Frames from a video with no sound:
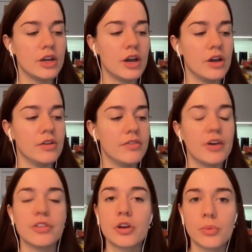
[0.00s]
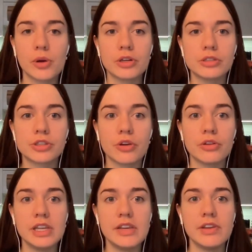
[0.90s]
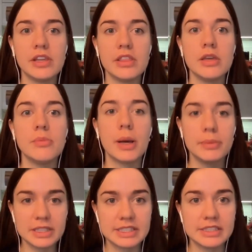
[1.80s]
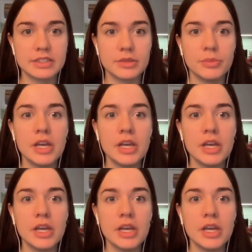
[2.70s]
of healthcare workers are leaving the public system